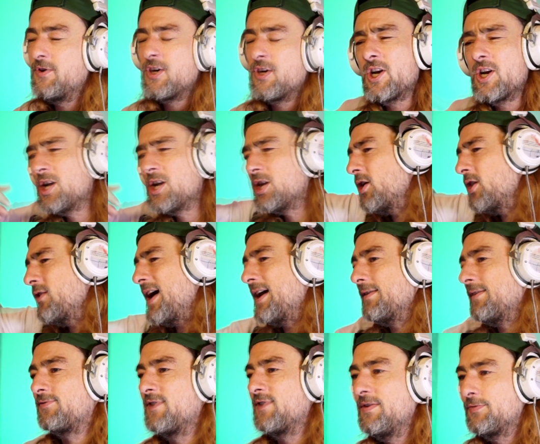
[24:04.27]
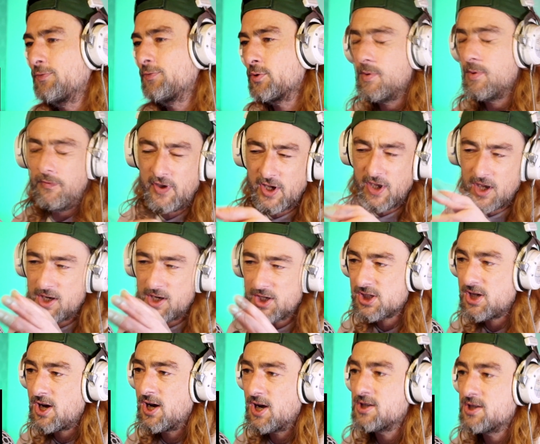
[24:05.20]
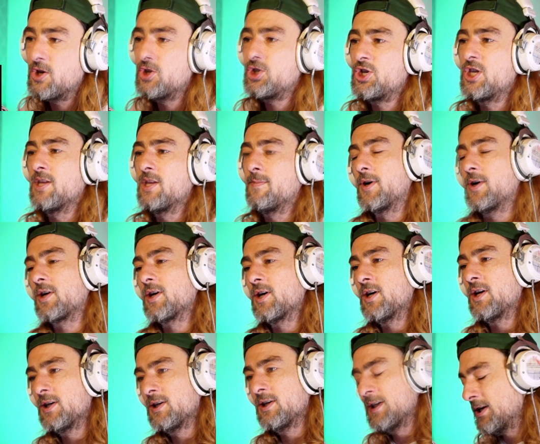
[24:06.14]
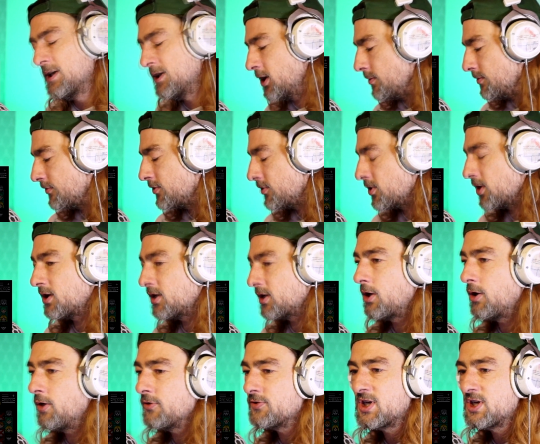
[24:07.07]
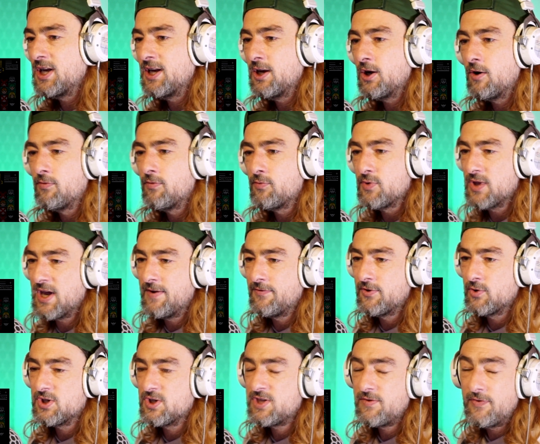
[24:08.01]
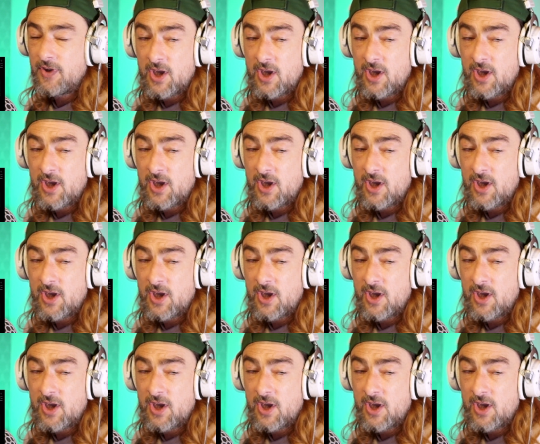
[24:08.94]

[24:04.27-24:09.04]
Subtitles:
If you're going to go that freeform, if you're going to start touching the bugger, hope you've got a cloth to clean it off with afterwards.